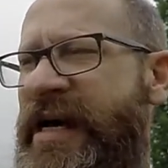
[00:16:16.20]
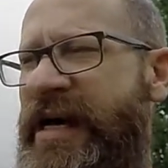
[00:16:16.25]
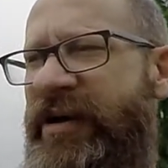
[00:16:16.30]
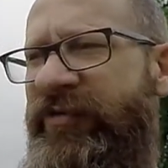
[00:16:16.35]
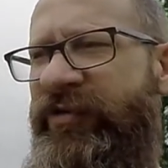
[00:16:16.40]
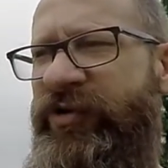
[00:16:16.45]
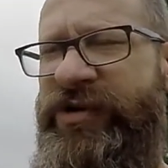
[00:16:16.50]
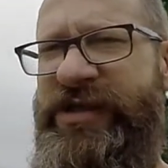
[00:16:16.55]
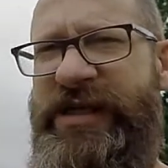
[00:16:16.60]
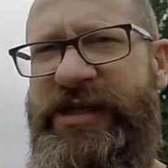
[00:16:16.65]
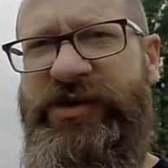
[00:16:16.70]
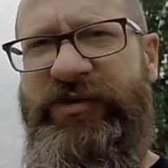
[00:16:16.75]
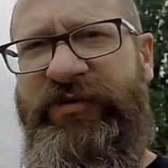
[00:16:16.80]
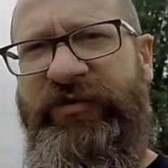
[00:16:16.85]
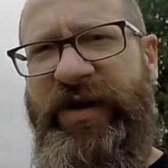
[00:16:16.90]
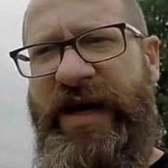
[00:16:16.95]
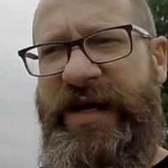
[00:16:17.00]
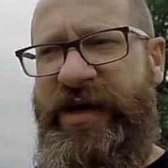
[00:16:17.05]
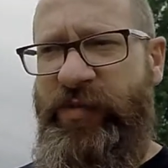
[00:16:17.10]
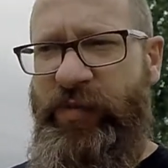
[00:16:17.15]
If you're such a
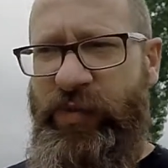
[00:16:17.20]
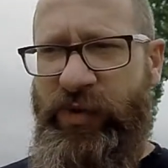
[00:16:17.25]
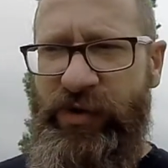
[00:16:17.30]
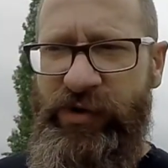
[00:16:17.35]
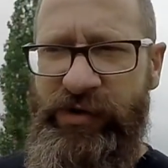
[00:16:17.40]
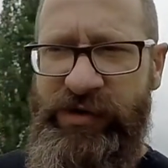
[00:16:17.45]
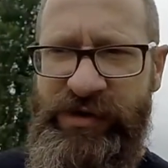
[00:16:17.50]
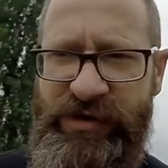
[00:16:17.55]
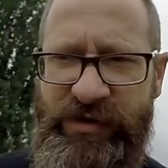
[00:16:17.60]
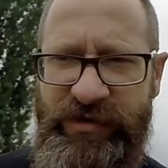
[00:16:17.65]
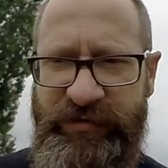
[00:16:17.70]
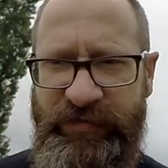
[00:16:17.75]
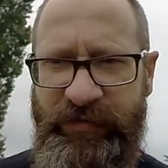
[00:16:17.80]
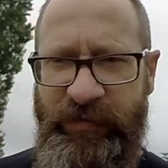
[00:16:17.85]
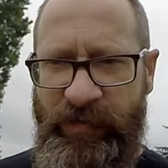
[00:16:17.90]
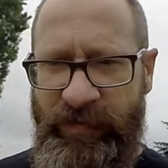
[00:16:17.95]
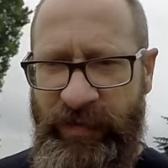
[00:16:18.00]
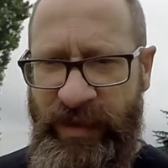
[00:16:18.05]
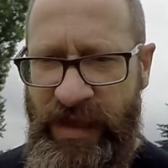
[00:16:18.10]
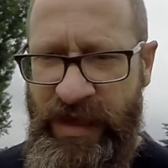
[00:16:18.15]
fake person,
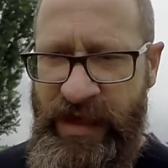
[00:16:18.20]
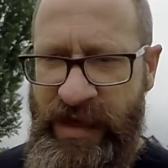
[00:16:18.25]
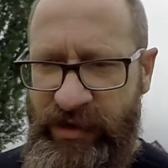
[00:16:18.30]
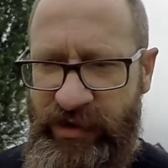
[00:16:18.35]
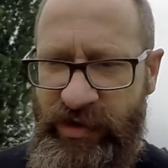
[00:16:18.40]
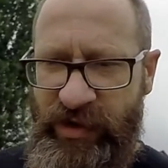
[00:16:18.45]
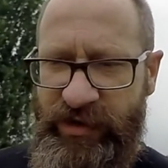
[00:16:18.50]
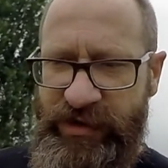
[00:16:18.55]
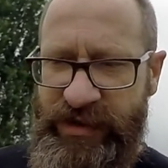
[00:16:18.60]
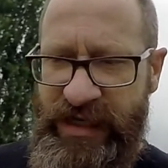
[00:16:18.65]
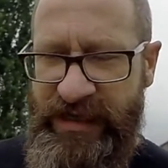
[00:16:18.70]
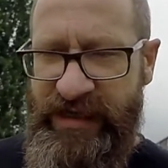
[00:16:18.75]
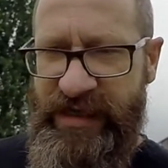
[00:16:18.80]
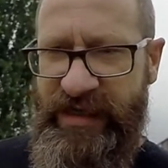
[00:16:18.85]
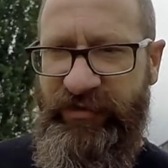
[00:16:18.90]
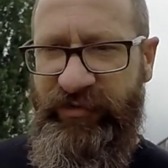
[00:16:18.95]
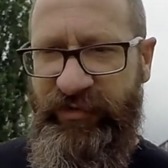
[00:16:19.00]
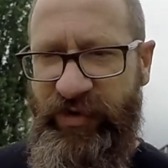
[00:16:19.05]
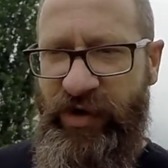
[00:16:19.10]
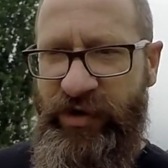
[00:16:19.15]

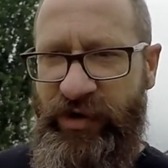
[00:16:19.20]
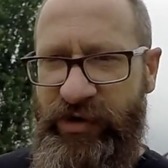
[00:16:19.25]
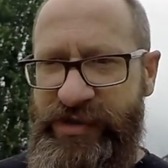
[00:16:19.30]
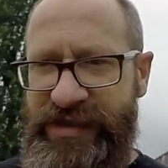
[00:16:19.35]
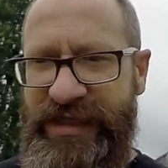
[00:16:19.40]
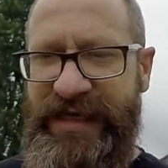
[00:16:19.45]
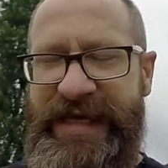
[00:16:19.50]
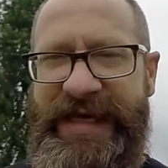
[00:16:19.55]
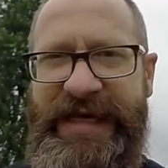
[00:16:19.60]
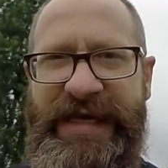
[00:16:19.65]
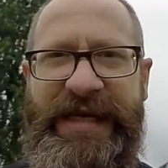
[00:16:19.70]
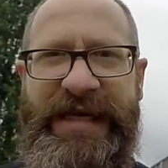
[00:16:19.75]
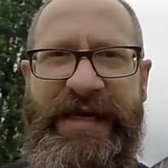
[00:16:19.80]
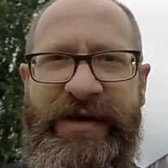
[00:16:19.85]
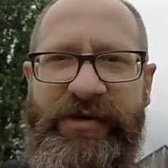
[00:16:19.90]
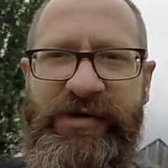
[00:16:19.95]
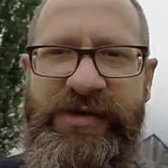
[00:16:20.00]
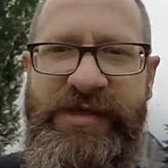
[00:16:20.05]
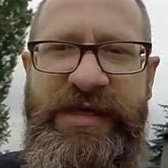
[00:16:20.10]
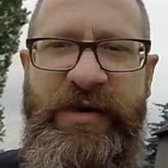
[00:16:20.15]
taking photos, leaning
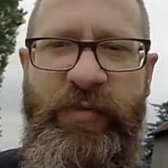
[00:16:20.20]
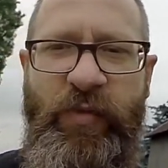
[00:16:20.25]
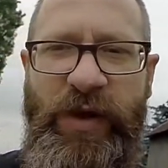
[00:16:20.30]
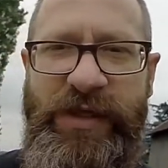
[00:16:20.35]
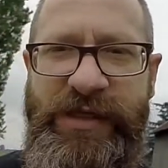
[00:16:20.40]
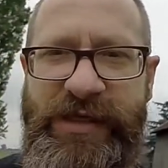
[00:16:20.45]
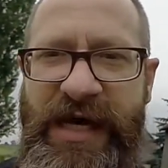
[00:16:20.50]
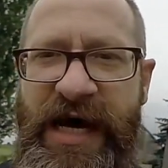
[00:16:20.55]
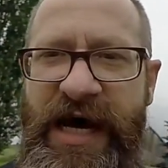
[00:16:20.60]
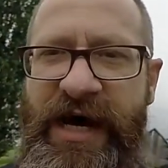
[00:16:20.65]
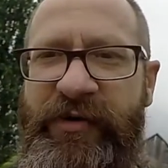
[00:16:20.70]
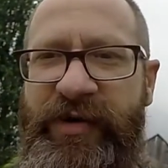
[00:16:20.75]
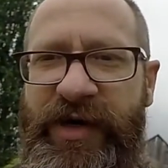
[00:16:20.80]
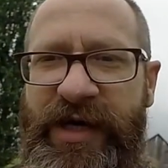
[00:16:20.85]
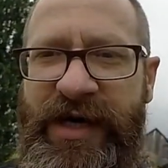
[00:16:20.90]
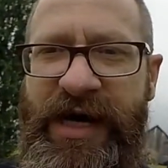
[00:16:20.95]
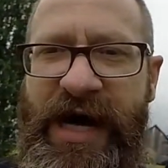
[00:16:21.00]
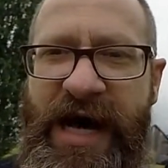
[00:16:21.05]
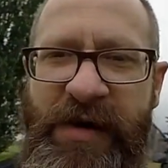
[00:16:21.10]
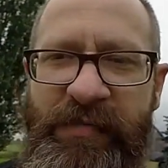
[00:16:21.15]
on someone's car in a
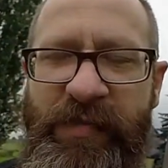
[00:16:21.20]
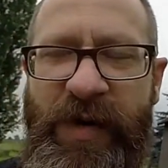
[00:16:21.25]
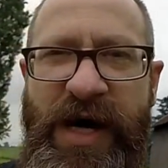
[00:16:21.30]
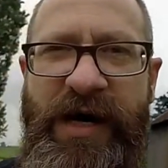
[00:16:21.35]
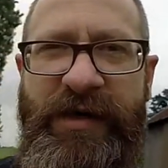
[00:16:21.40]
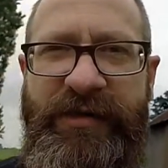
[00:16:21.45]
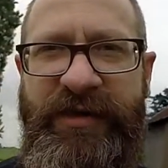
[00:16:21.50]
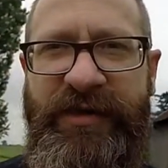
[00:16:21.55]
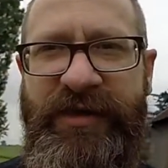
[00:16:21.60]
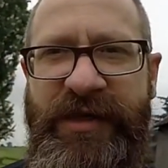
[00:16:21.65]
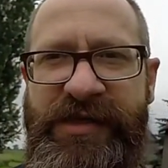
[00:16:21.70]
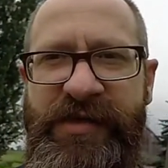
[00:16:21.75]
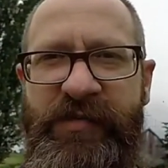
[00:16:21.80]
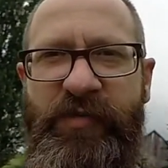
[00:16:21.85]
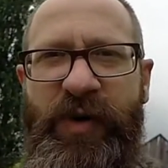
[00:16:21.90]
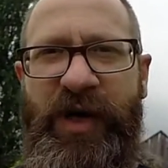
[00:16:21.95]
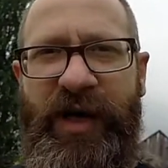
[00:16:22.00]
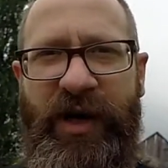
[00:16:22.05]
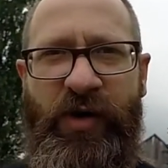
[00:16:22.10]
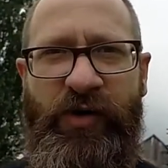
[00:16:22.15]
car park that doesn't
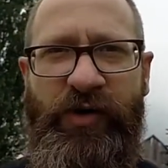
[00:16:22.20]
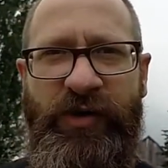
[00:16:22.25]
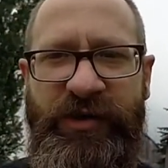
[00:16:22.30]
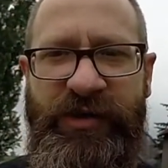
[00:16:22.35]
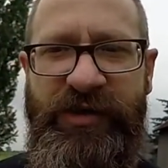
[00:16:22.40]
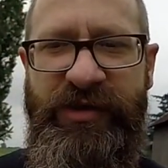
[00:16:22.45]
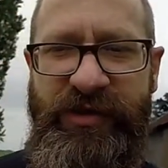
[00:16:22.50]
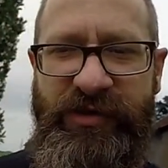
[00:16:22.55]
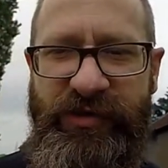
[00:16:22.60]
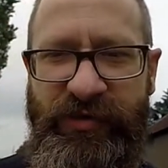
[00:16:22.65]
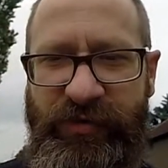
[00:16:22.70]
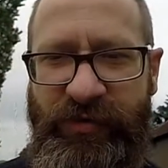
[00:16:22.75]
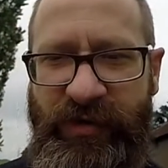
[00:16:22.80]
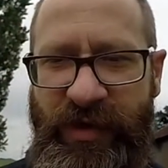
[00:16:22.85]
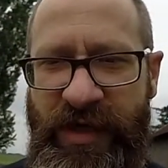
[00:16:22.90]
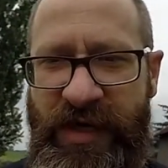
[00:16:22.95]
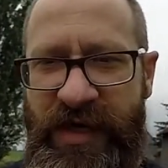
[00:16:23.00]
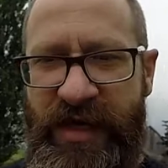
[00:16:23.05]
belong to you,